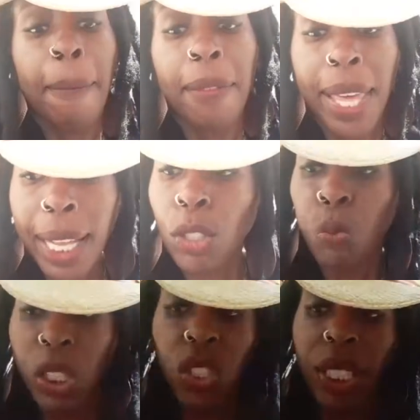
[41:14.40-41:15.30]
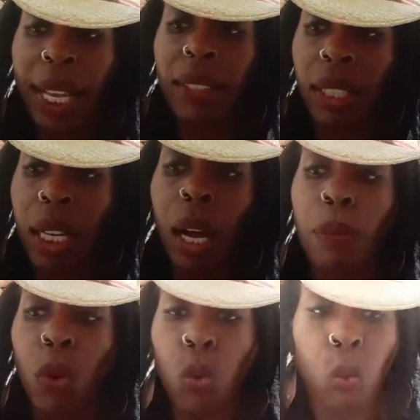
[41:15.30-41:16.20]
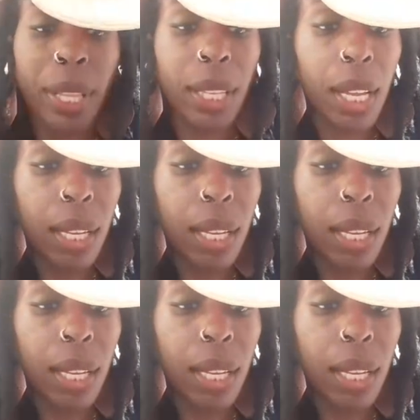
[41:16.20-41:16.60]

That's when she has to come with a